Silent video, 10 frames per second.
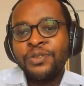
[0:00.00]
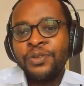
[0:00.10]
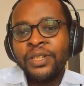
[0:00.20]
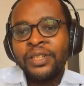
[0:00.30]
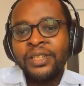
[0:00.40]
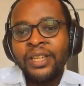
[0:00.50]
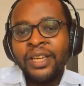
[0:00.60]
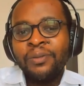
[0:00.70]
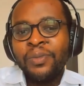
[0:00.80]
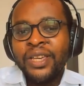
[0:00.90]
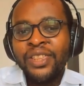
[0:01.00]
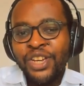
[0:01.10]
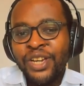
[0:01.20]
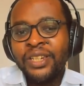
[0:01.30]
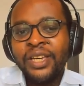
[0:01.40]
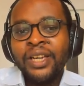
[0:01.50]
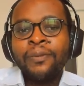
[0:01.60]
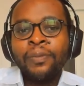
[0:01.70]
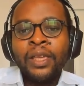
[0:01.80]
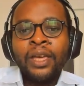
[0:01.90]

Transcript: student in my third year,